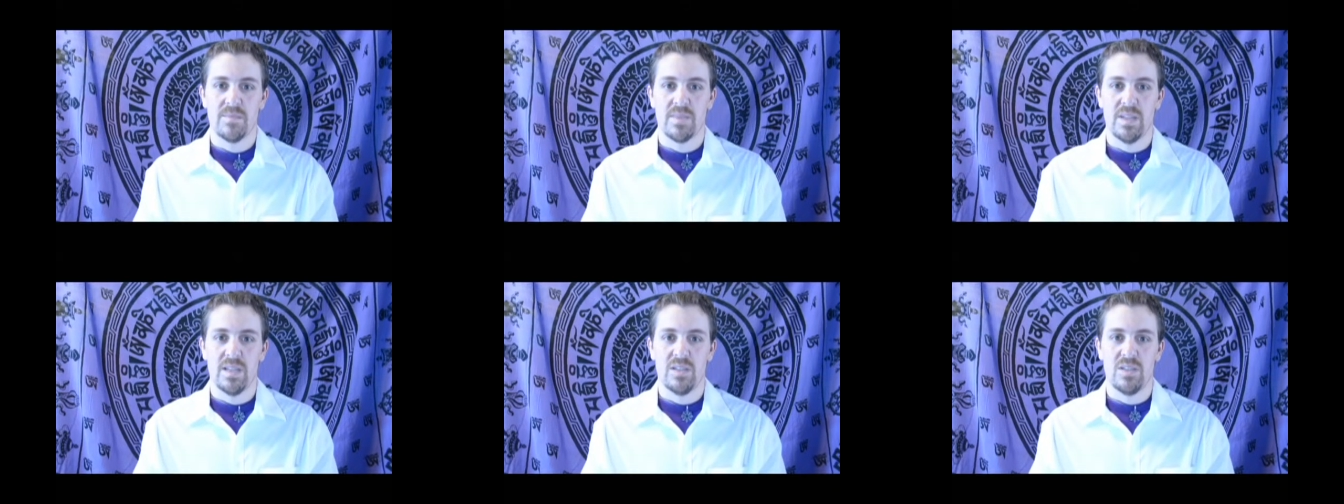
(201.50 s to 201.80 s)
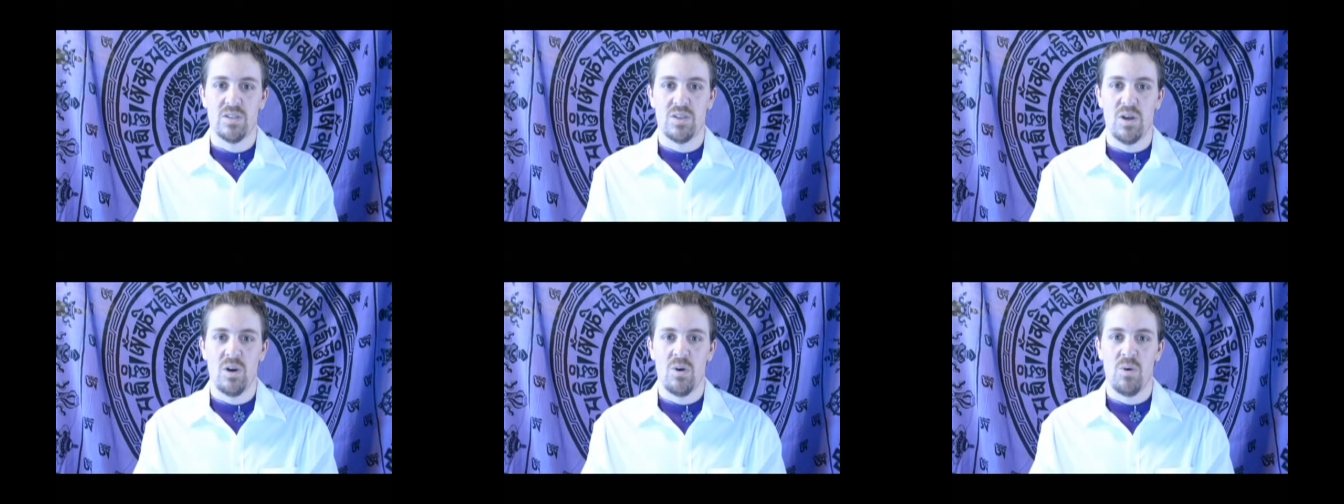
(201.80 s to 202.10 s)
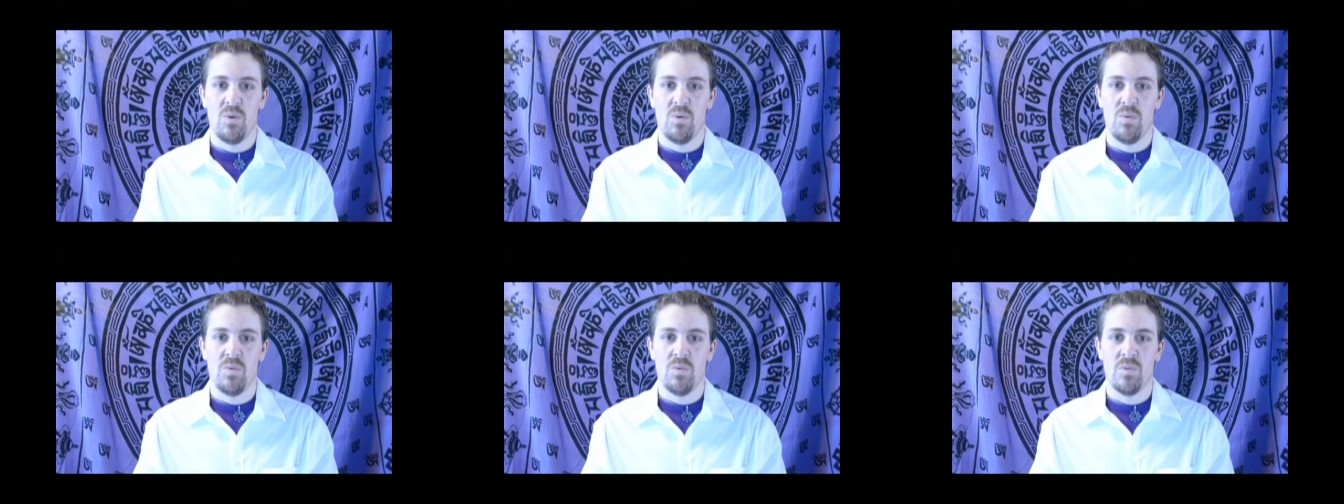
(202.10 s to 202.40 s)

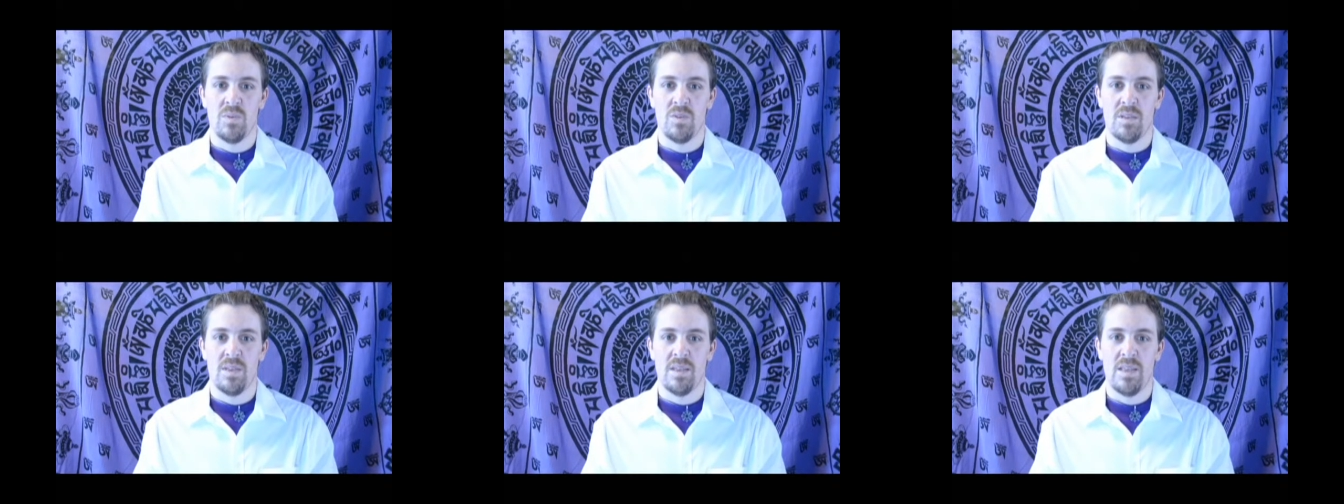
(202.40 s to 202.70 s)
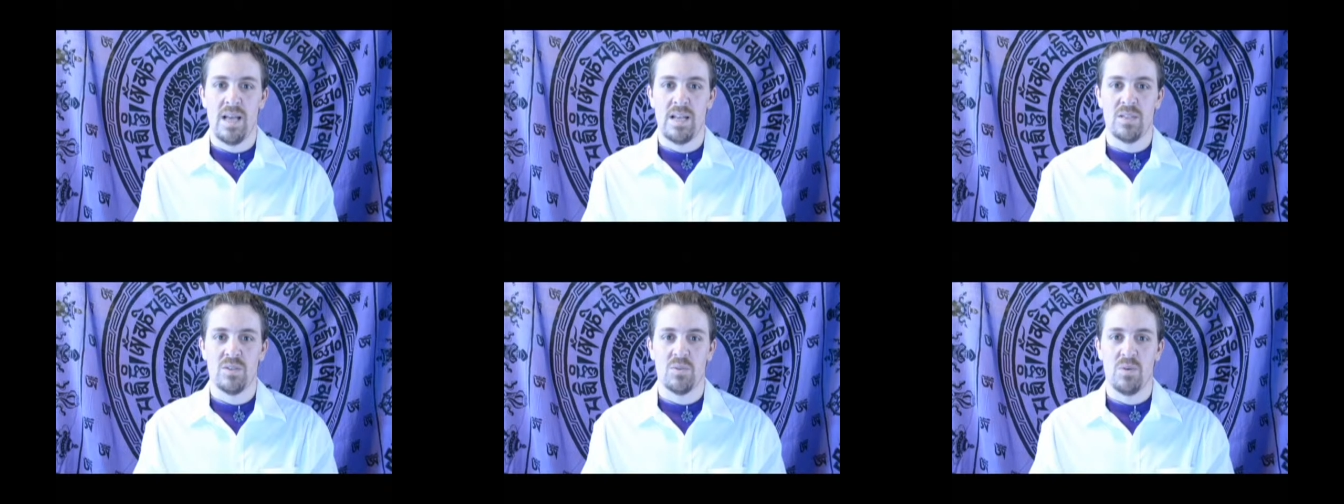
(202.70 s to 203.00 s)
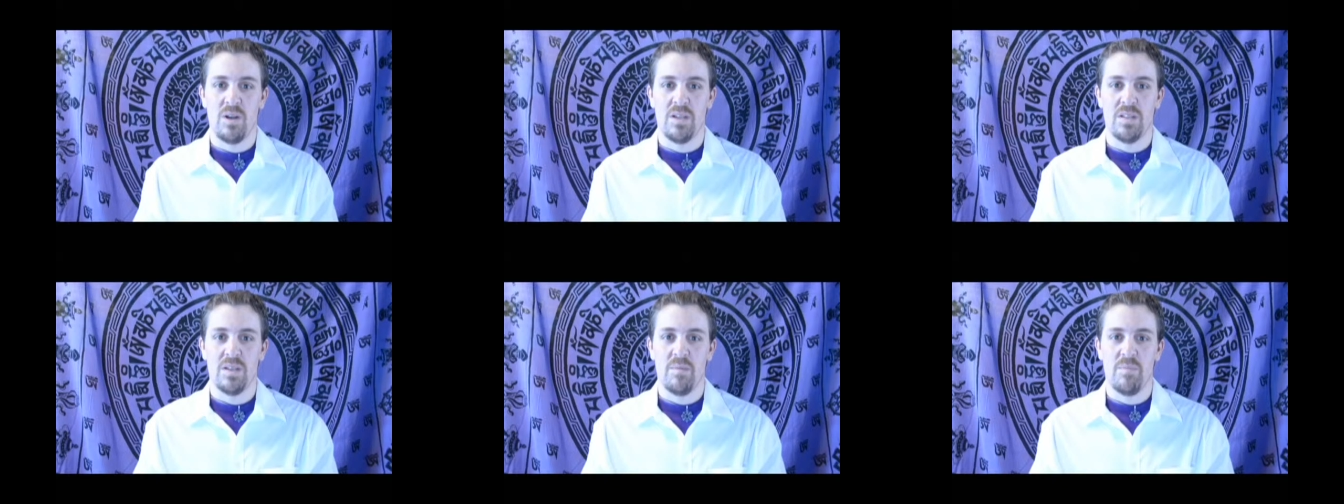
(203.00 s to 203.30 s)
So that's
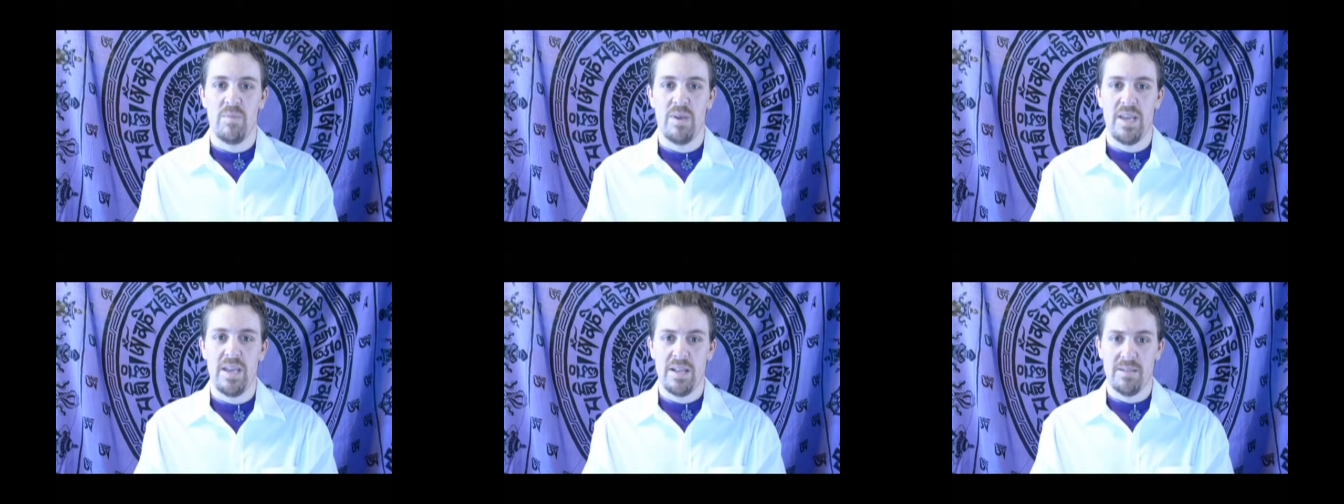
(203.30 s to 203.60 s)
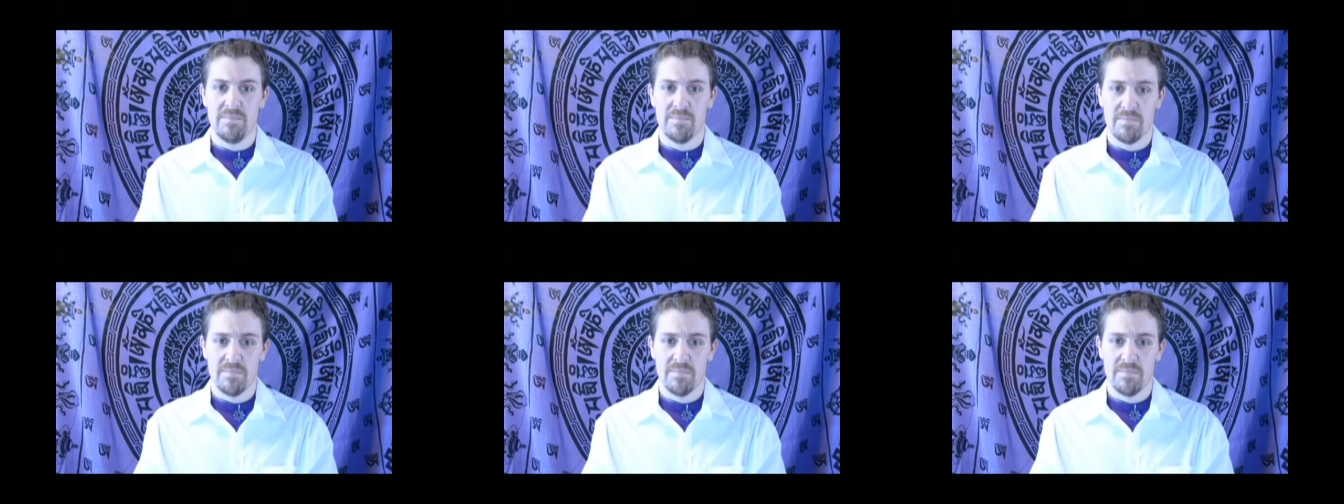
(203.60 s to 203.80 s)
why, to me,